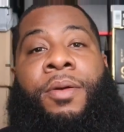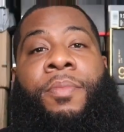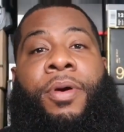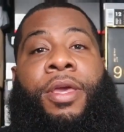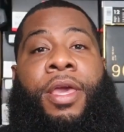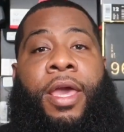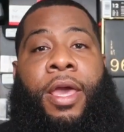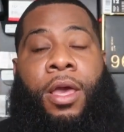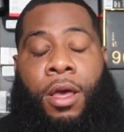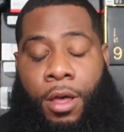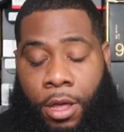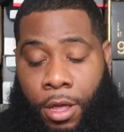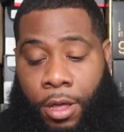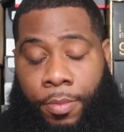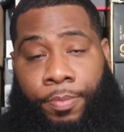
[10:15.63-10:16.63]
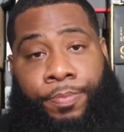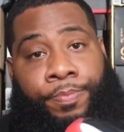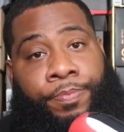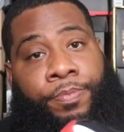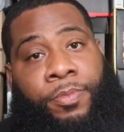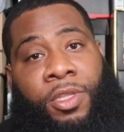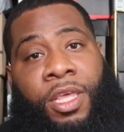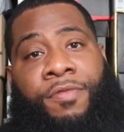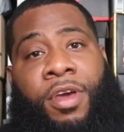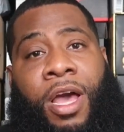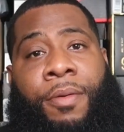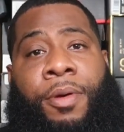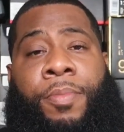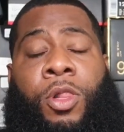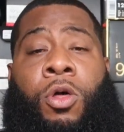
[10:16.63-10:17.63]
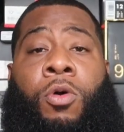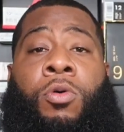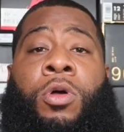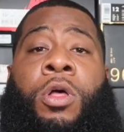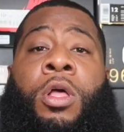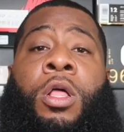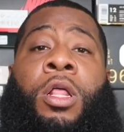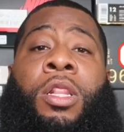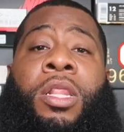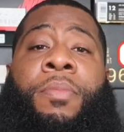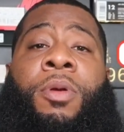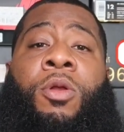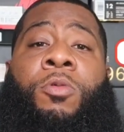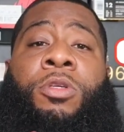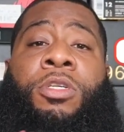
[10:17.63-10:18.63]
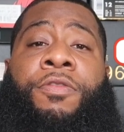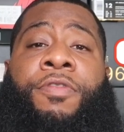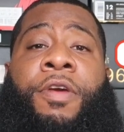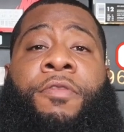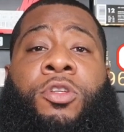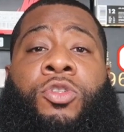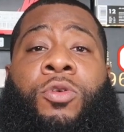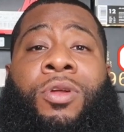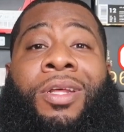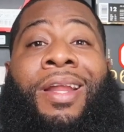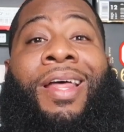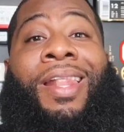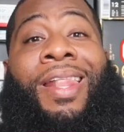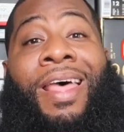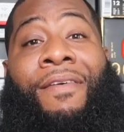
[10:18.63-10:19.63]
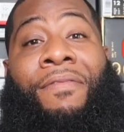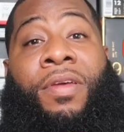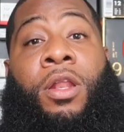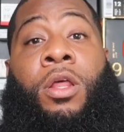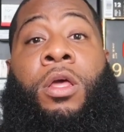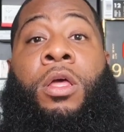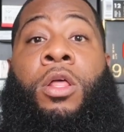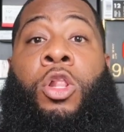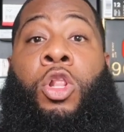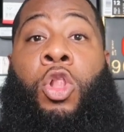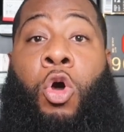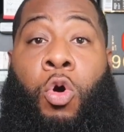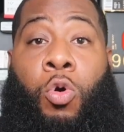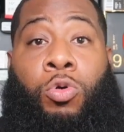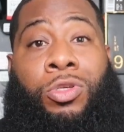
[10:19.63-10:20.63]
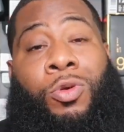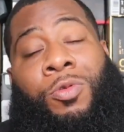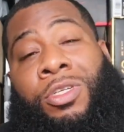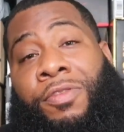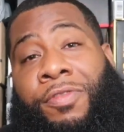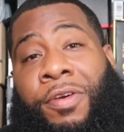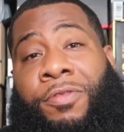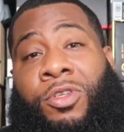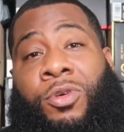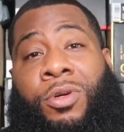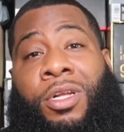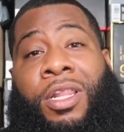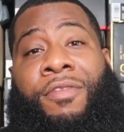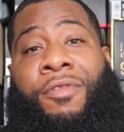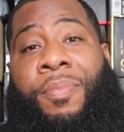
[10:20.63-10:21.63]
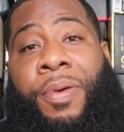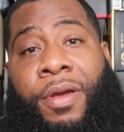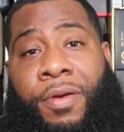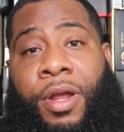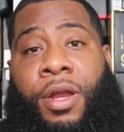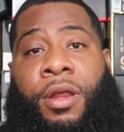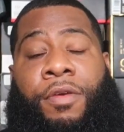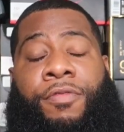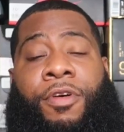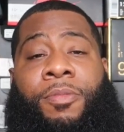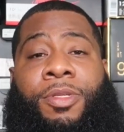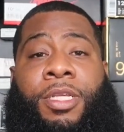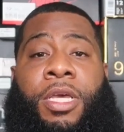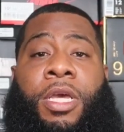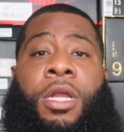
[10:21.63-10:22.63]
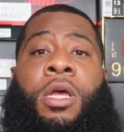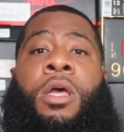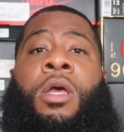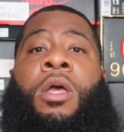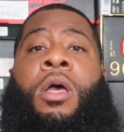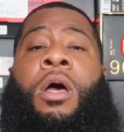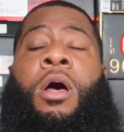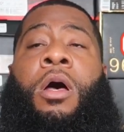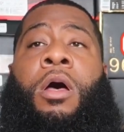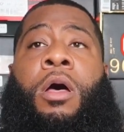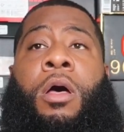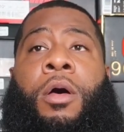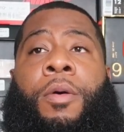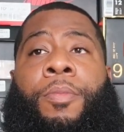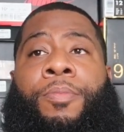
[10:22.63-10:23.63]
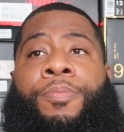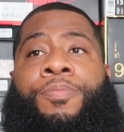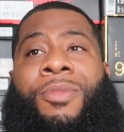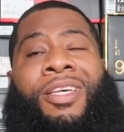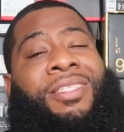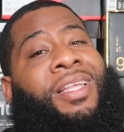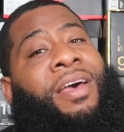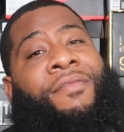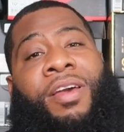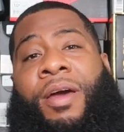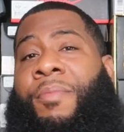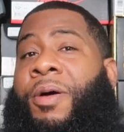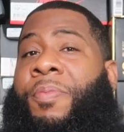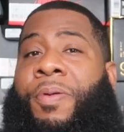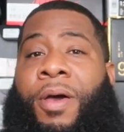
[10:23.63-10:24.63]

But yeah, leave a comment below. Let me know what's your favorite Jordan 11 lows, or what's your favorite Jordan 11 period. You feel what I'm saying? I still haven't got